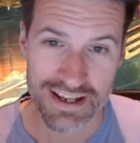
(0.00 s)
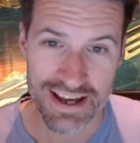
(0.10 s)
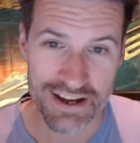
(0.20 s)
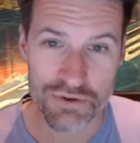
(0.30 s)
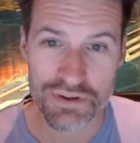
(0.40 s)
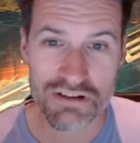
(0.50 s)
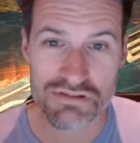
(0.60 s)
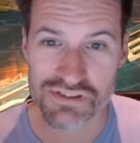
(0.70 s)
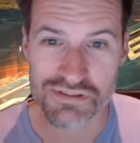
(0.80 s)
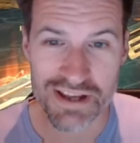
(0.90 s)
and all
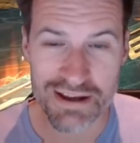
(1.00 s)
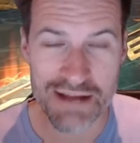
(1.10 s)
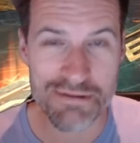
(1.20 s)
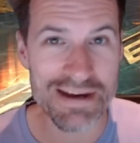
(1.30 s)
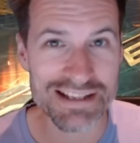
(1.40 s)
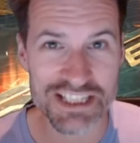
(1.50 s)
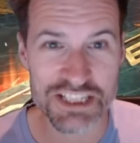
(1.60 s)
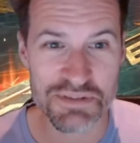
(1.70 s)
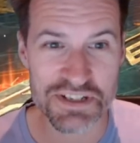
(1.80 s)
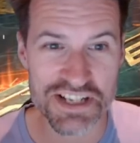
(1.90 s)
those enemy max
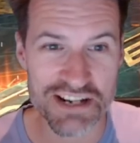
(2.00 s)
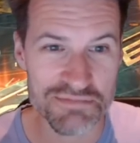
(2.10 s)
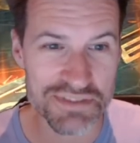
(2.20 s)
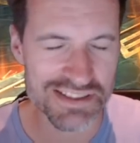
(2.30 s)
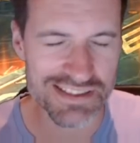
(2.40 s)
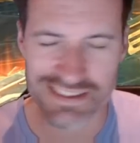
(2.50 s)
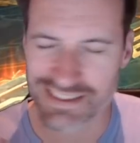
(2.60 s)
HP champs,